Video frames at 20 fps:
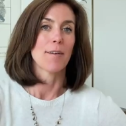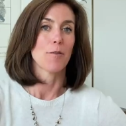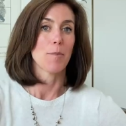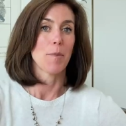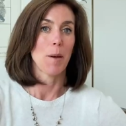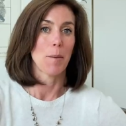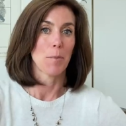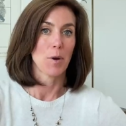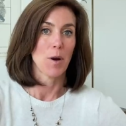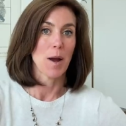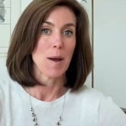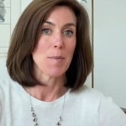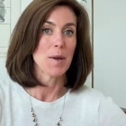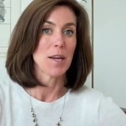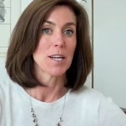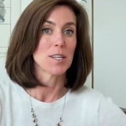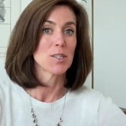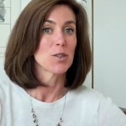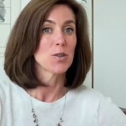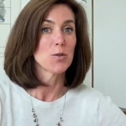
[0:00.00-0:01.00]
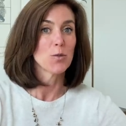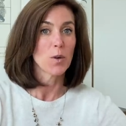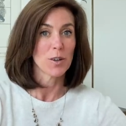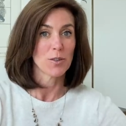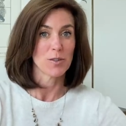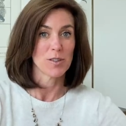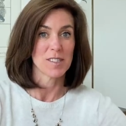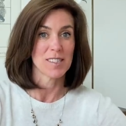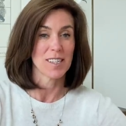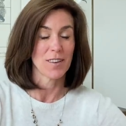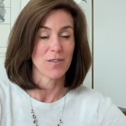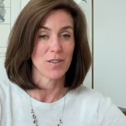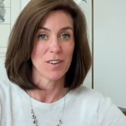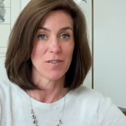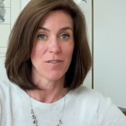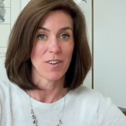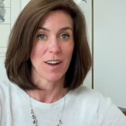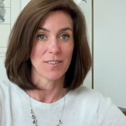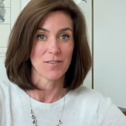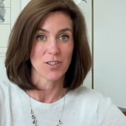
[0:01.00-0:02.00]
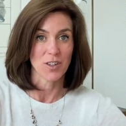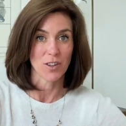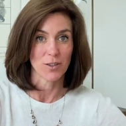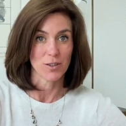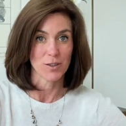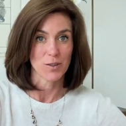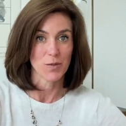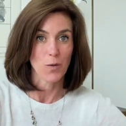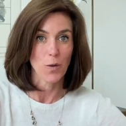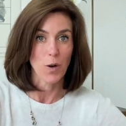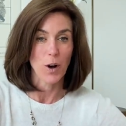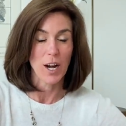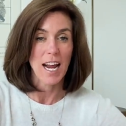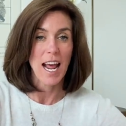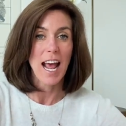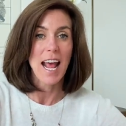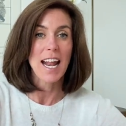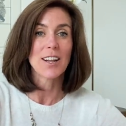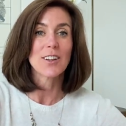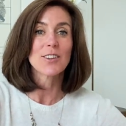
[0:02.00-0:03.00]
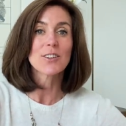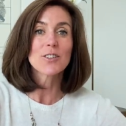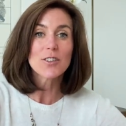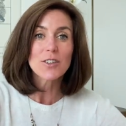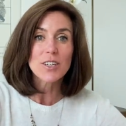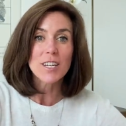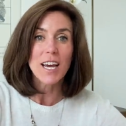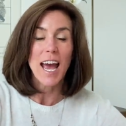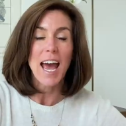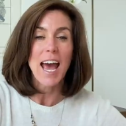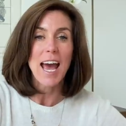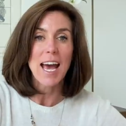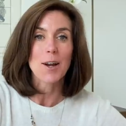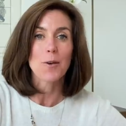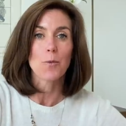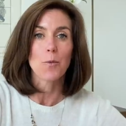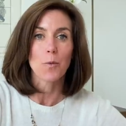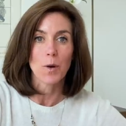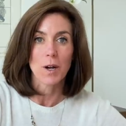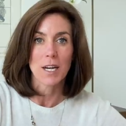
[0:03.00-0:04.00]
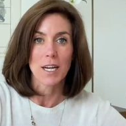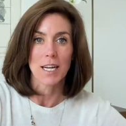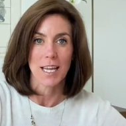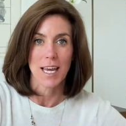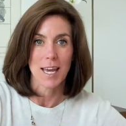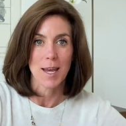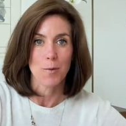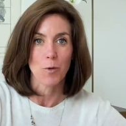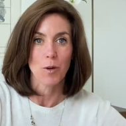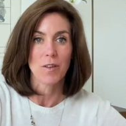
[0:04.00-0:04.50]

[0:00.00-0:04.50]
remember I paid two hundred seventy-five dollars for it, and look at what it came